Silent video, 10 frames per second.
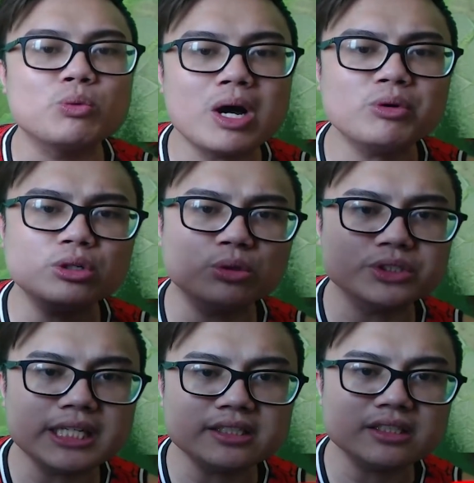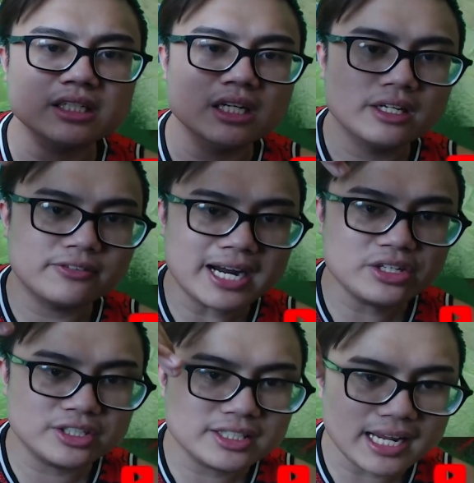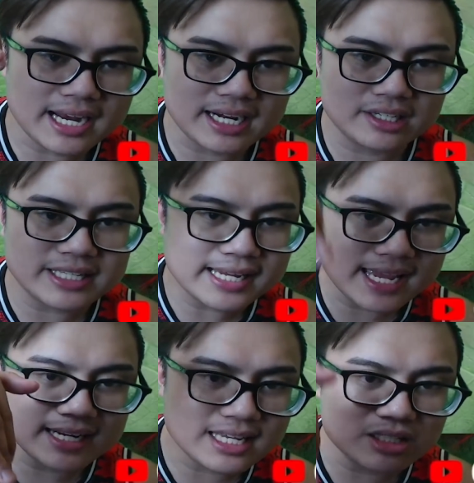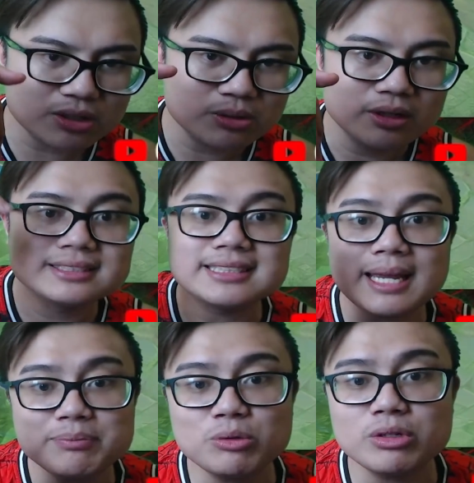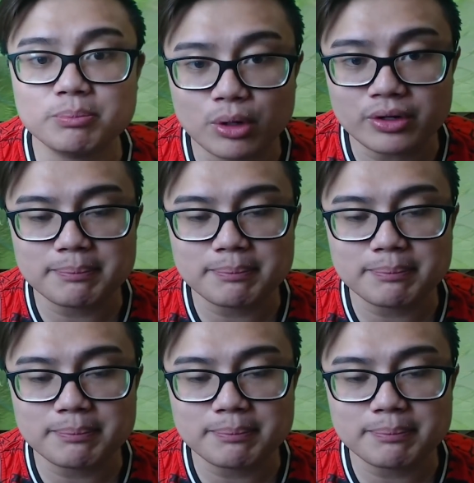1-1 ultis, right, you're in the air, they can't hit you. Same thing with Brody,